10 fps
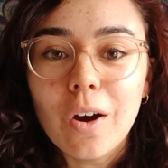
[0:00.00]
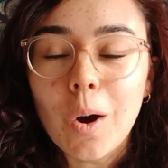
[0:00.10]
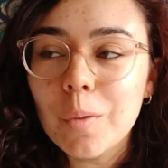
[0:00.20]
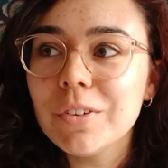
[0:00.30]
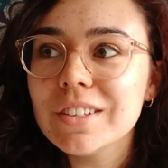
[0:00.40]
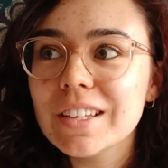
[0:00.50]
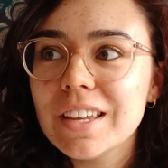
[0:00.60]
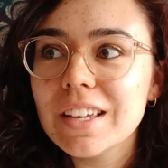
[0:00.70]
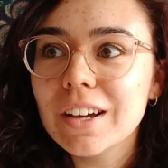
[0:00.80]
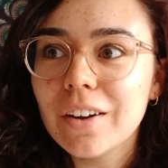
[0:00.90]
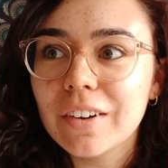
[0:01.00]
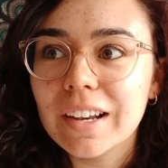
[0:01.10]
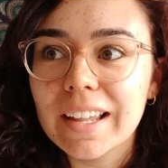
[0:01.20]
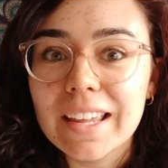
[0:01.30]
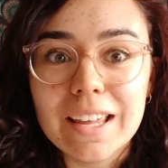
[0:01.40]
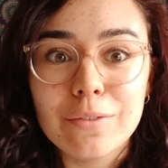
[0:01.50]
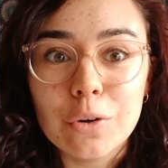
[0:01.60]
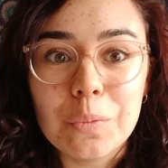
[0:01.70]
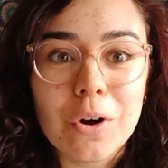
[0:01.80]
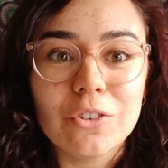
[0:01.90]
Obviously, currently, if you're
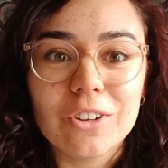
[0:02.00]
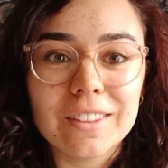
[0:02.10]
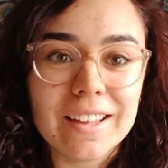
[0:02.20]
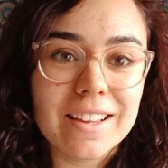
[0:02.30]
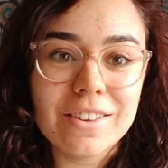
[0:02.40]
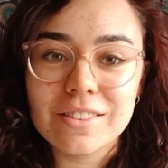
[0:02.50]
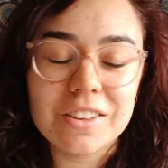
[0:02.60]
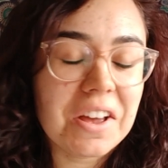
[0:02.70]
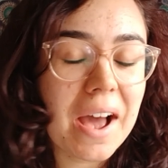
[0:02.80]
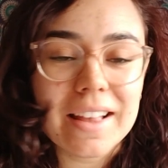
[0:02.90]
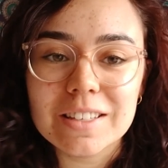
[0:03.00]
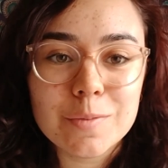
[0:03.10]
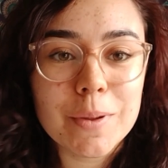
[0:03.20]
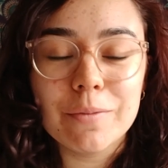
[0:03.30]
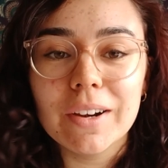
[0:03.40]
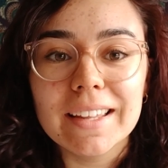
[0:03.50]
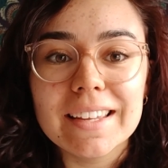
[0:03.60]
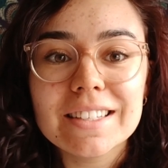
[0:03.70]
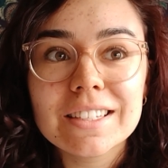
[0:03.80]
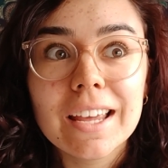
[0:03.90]
watching this as it's being
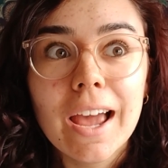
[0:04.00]
released,